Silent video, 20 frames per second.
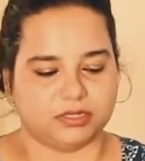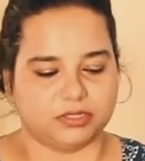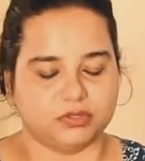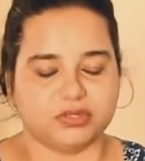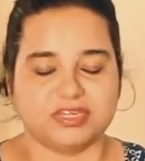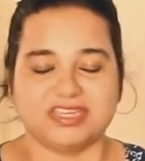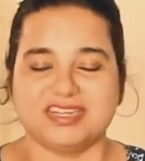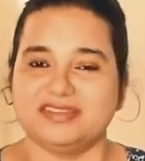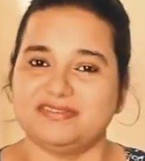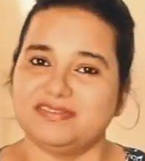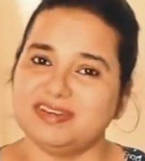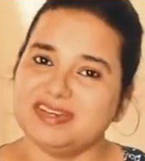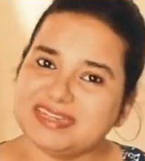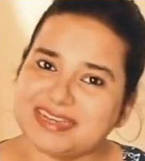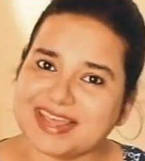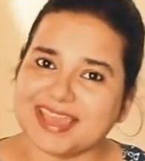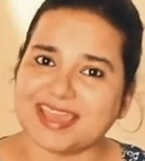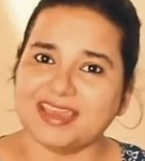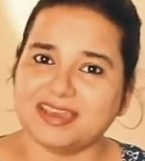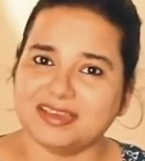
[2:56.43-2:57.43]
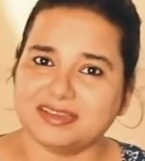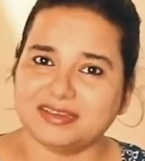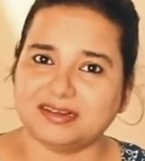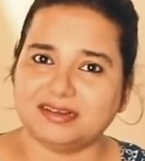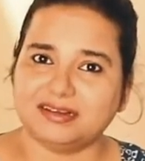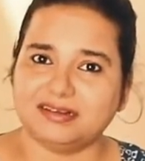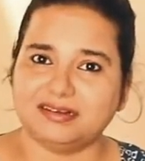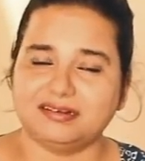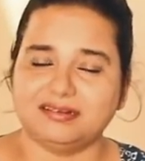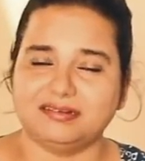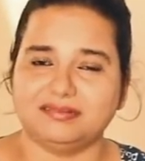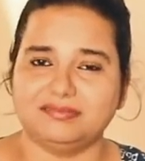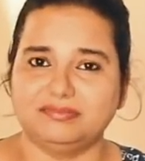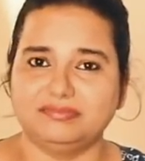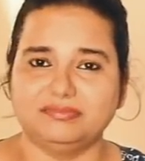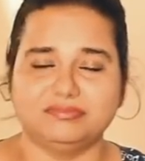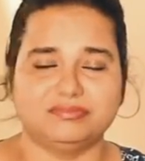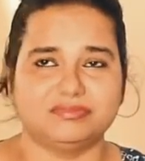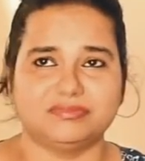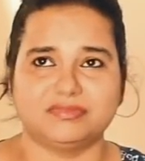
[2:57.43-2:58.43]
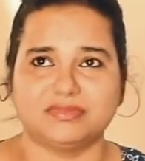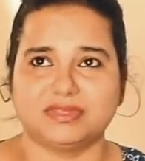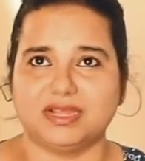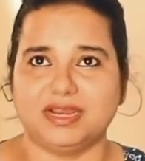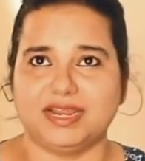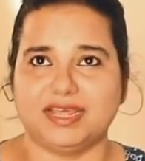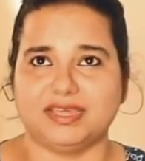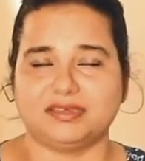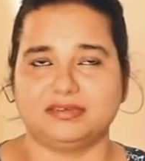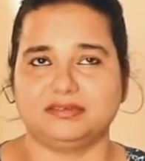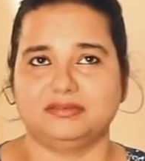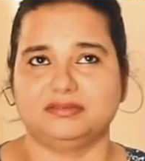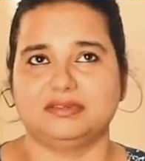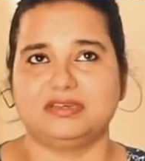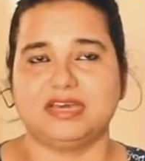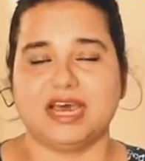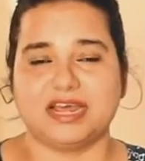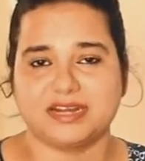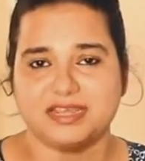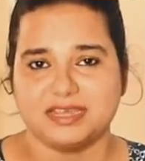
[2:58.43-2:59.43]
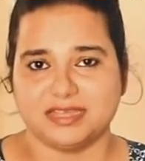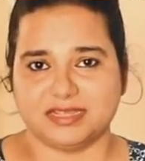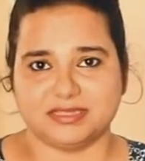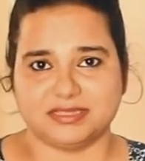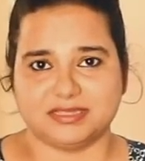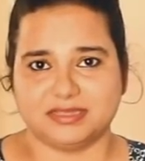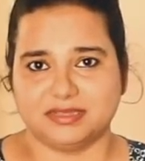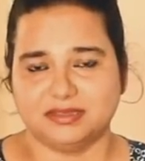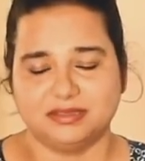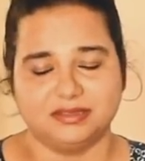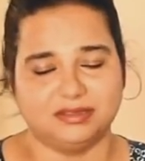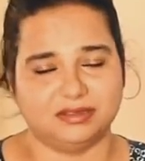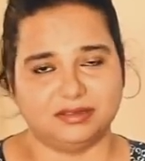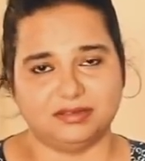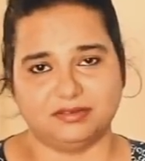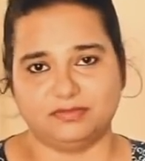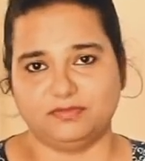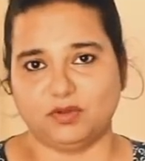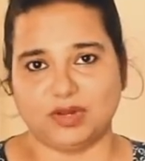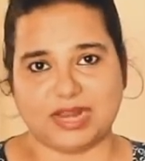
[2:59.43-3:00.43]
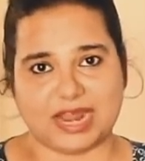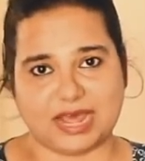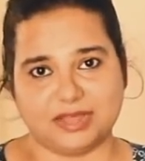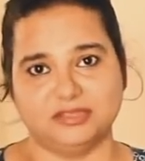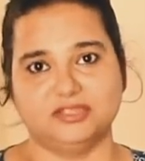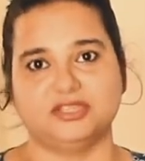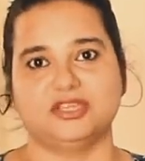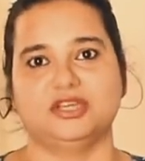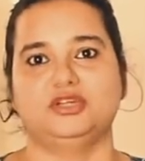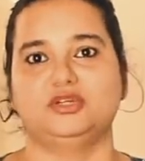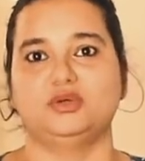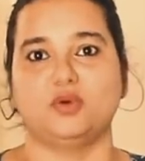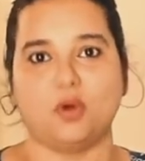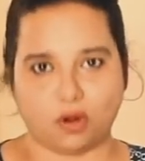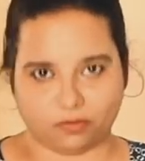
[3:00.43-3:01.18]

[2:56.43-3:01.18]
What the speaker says: you can even take like curries for lunch to